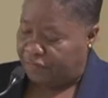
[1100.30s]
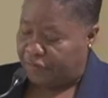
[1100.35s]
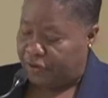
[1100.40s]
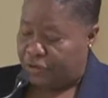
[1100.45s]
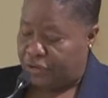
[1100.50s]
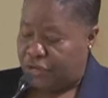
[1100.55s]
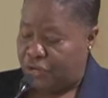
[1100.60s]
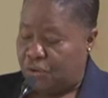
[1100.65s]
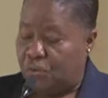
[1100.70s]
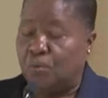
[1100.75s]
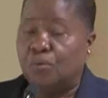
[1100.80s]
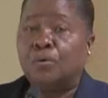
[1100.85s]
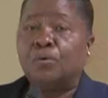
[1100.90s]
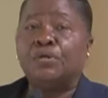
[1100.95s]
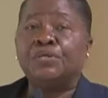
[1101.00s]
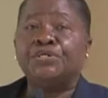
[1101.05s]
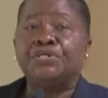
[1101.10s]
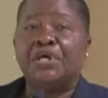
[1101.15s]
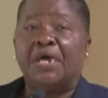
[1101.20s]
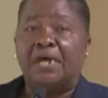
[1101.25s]
of a
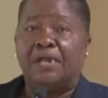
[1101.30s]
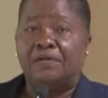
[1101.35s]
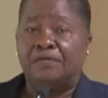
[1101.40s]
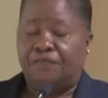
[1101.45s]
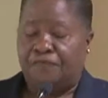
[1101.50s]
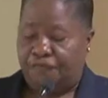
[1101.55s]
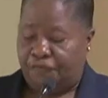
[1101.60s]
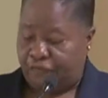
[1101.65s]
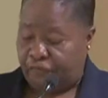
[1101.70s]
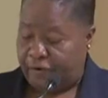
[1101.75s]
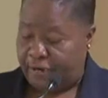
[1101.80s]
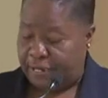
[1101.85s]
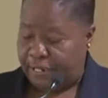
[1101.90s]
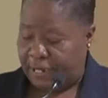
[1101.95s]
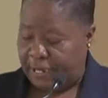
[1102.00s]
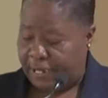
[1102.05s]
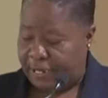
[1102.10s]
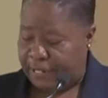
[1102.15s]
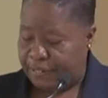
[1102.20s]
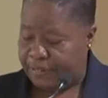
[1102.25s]
new
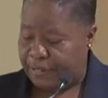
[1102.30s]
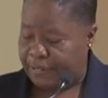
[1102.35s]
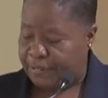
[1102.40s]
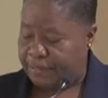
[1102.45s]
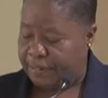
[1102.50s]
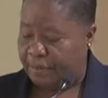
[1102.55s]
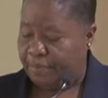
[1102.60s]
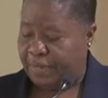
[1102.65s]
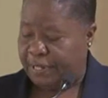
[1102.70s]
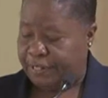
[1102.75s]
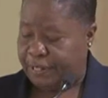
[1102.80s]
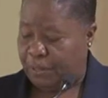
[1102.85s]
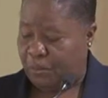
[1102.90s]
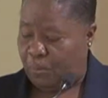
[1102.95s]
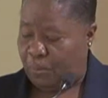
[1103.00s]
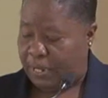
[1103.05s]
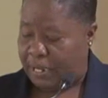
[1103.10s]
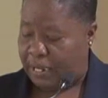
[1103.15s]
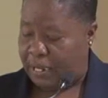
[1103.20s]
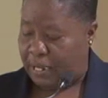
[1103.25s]
child-friendly,
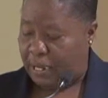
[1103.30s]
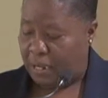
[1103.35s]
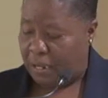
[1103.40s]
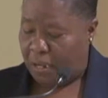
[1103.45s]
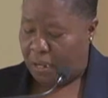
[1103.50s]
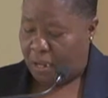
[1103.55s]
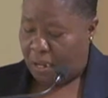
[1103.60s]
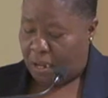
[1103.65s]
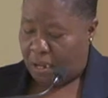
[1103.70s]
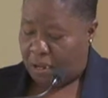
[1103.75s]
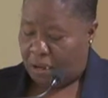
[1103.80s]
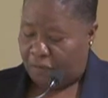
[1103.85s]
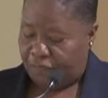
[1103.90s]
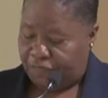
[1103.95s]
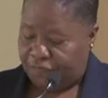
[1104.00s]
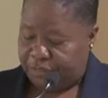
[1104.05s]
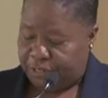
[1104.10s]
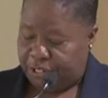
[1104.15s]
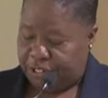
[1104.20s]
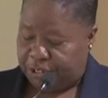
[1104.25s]
systematic way
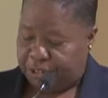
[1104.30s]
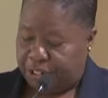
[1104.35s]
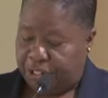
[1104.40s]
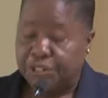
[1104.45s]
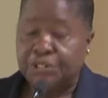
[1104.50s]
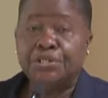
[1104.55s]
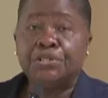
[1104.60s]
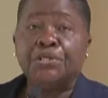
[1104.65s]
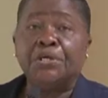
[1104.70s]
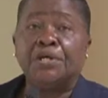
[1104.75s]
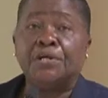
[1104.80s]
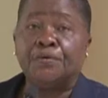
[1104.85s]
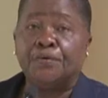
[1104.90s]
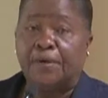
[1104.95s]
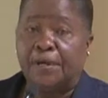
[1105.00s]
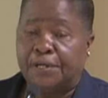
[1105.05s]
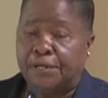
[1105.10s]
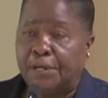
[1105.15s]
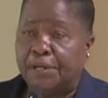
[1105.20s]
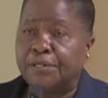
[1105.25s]
of teaching
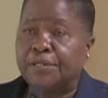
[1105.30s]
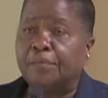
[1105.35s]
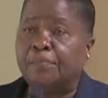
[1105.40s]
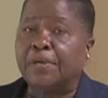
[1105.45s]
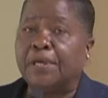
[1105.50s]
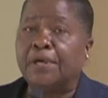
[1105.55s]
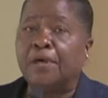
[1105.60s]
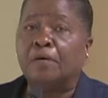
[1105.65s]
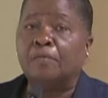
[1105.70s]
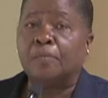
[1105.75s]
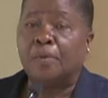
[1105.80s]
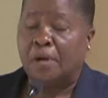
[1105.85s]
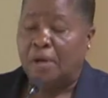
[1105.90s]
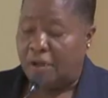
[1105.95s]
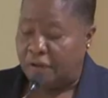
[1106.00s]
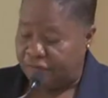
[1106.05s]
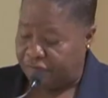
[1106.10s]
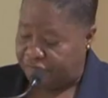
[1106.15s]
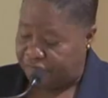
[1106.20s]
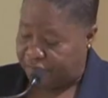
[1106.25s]
children to become
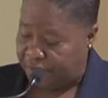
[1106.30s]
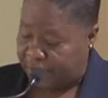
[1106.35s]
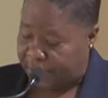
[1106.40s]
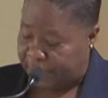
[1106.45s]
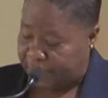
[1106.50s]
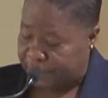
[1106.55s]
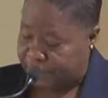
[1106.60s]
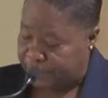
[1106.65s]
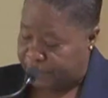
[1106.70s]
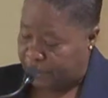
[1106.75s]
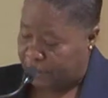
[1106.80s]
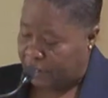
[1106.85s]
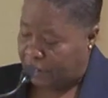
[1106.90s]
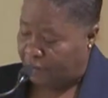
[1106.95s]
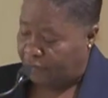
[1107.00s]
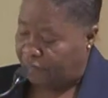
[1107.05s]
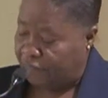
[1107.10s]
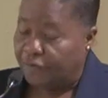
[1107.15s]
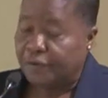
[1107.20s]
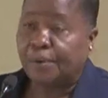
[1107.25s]
confident,
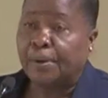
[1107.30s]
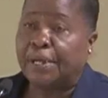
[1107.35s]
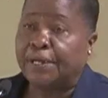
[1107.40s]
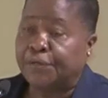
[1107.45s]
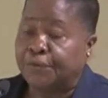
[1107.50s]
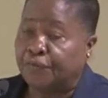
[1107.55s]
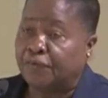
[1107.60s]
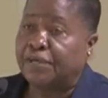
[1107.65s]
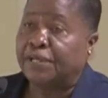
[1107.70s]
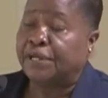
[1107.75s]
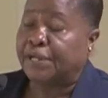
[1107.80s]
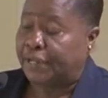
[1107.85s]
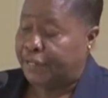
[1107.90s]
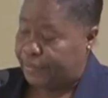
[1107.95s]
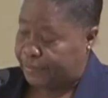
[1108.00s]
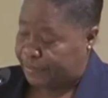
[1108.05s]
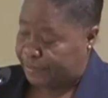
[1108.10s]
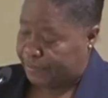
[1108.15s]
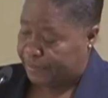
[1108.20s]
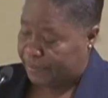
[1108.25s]
fluent
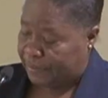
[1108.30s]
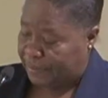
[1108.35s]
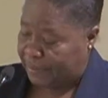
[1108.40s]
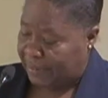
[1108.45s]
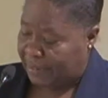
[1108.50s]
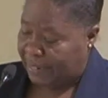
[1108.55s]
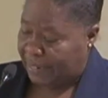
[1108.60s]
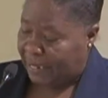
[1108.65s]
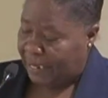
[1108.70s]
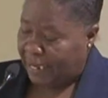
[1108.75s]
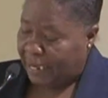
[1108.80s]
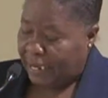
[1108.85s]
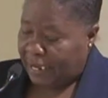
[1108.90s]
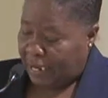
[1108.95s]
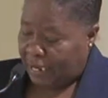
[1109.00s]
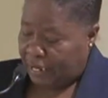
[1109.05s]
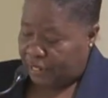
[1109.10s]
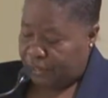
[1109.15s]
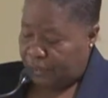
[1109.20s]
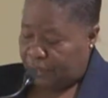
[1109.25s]
readers.
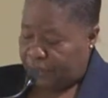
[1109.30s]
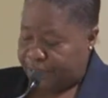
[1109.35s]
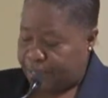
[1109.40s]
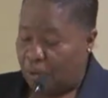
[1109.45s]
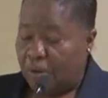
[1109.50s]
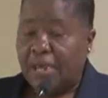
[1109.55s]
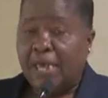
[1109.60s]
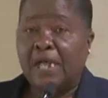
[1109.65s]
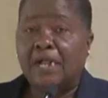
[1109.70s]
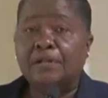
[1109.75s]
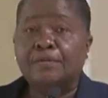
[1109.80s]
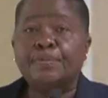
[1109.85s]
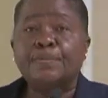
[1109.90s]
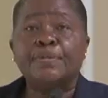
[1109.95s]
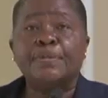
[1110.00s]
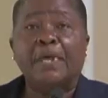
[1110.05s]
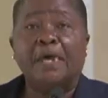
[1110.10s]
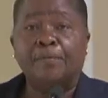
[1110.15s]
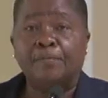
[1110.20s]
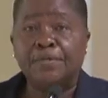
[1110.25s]
It also
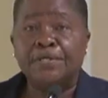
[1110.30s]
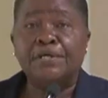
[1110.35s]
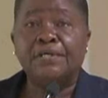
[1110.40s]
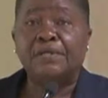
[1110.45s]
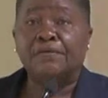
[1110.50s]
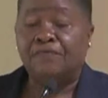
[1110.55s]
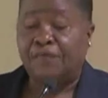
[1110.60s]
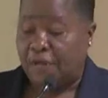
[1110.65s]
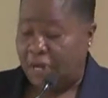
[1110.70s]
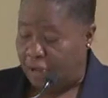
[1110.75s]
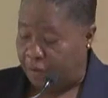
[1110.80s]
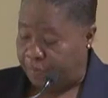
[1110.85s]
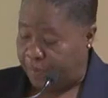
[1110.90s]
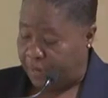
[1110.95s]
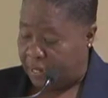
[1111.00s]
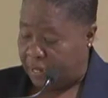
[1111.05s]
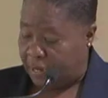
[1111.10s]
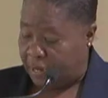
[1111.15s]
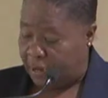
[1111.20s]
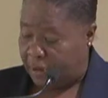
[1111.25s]
helps them to develop a
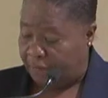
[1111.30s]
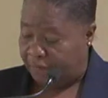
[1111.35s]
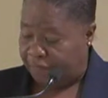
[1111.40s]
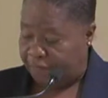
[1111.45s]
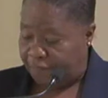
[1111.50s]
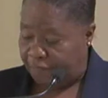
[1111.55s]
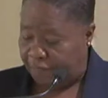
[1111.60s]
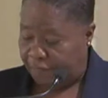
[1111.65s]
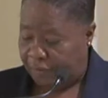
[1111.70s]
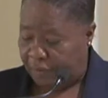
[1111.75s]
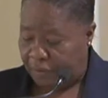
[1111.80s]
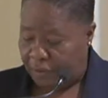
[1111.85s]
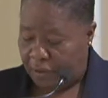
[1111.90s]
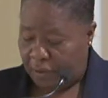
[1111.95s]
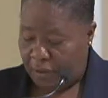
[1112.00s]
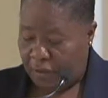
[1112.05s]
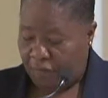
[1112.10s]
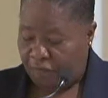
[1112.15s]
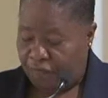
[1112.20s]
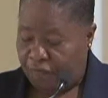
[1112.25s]
love
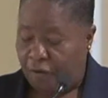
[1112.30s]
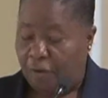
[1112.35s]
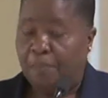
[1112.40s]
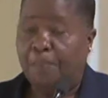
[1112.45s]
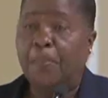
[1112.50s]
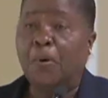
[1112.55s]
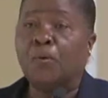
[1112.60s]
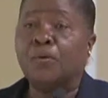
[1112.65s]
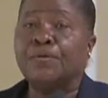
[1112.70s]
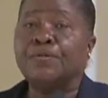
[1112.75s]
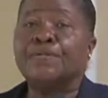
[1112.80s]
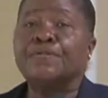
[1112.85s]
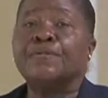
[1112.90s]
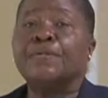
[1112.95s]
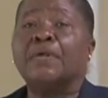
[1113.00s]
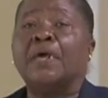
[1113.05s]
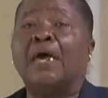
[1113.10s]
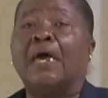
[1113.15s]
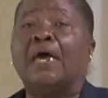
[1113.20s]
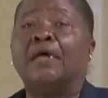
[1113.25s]
for
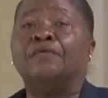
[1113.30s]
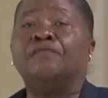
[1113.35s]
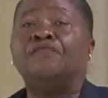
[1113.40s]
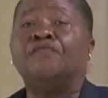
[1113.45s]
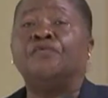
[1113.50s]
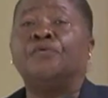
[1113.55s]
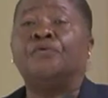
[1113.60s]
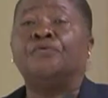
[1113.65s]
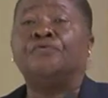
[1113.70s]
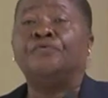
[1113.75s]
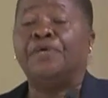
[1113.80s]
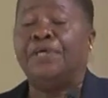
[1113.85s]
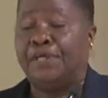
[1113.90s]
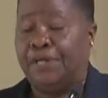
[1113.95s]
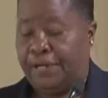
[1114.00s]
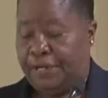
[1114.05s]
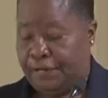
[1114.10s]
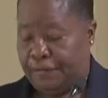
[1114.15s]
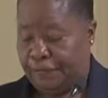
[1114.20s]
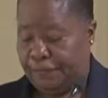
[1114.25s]
books and for
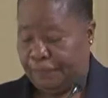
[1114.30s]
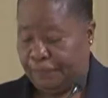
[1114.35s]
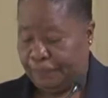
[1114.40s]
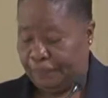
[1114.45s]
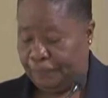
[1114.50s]
reading.